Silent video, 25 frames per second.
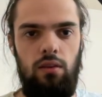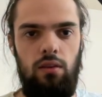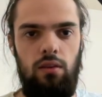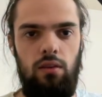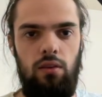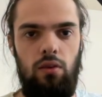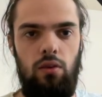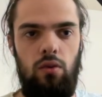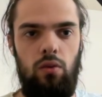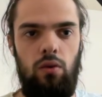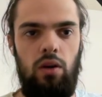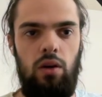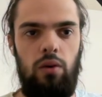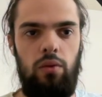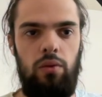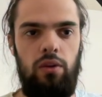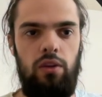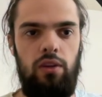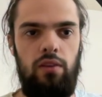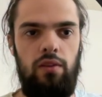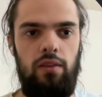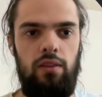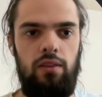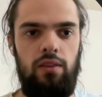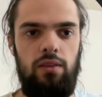All our
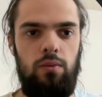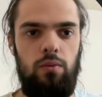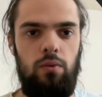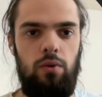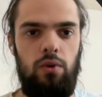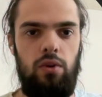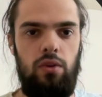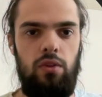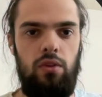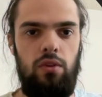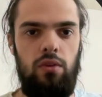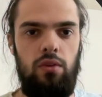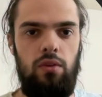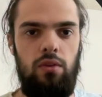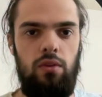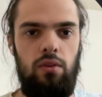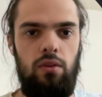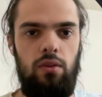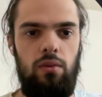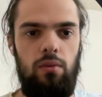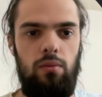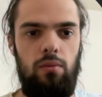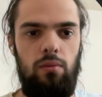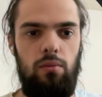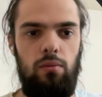events worked,
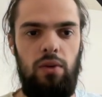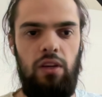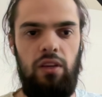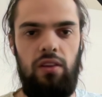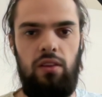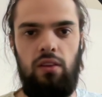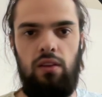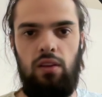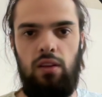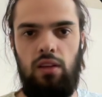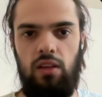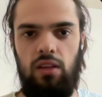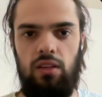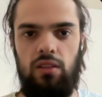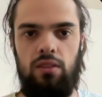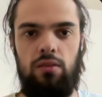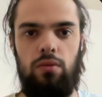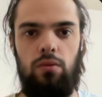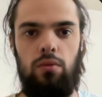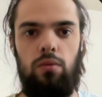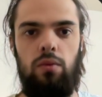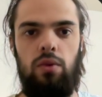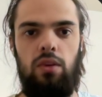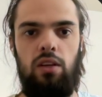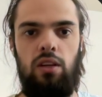but as
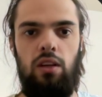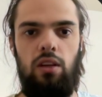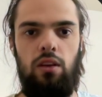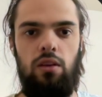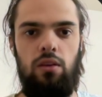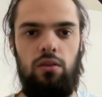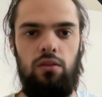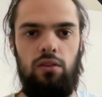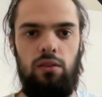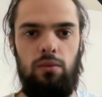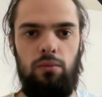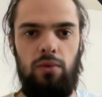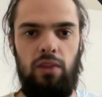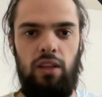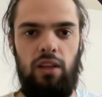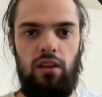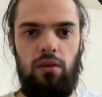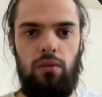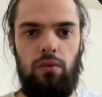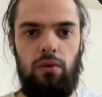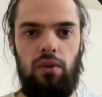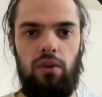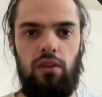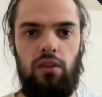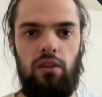soon as we click on the black
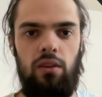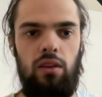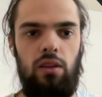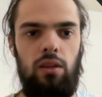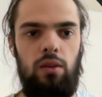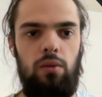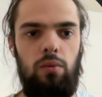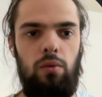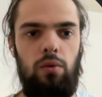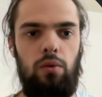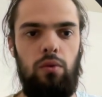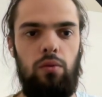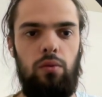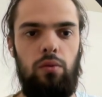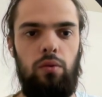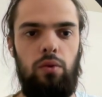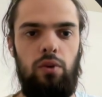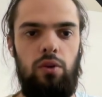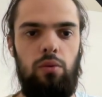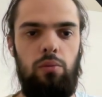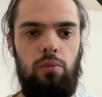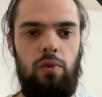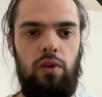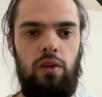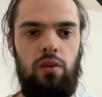one, it won't
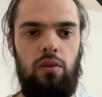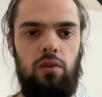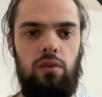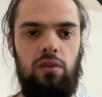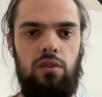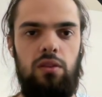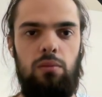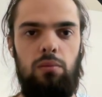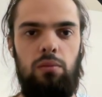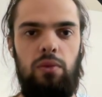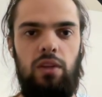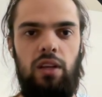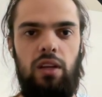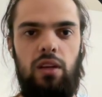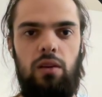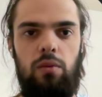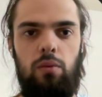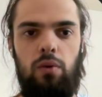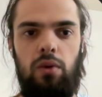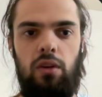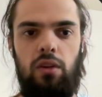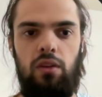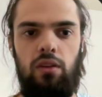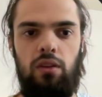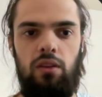work because the black
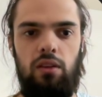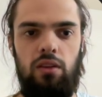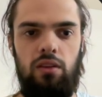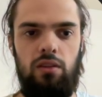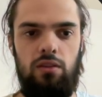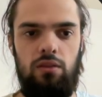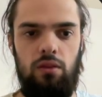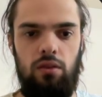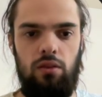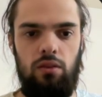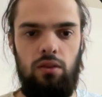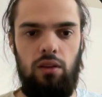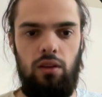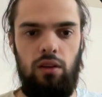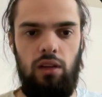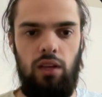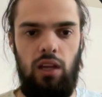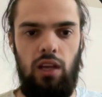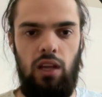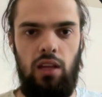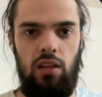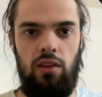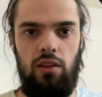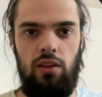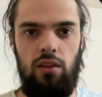one is not
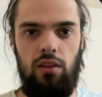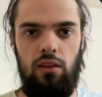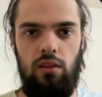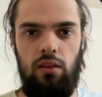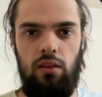located.